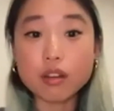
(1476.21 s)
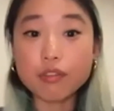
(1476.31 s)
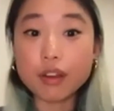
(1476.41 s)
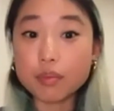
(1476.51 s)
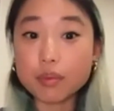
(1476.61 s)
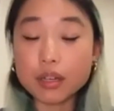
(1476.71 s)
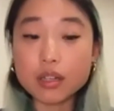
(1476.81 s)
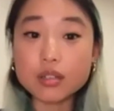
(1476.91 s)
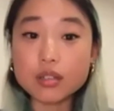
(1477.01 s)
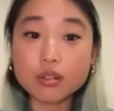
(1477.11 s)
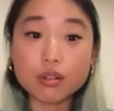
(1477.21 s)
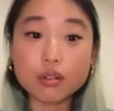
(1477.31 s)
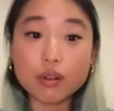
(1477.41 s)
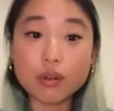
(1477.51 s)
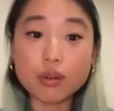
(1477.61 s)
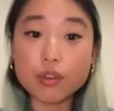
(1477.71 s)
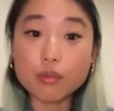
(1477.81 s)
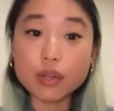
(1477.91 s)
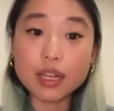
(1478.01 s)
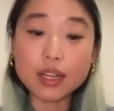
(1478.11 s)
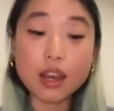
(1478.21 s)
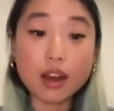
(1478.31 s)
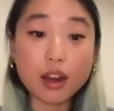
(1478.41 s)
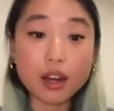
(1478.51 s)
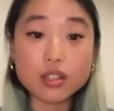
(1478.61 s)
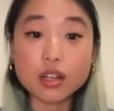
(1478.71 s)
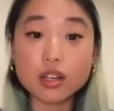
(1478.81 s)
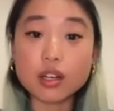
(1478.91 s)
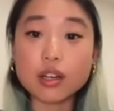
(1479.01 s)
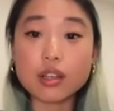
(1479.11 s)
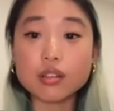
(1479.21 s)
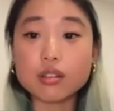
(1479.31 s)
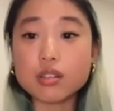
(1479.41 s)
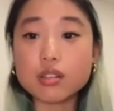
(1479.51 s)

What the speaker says: having movement in fabrics or movement in character and